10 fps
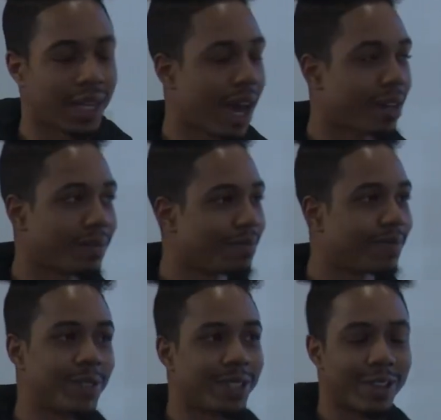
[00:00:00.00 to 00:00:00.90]
lot of
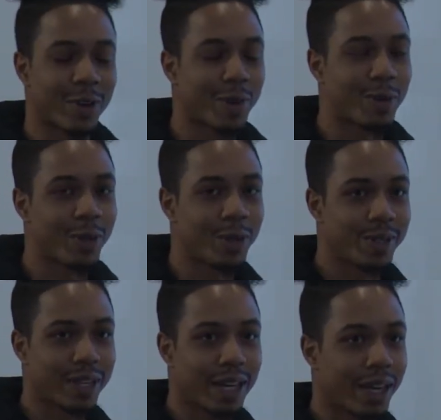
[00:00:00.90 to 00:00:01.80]
different people use it.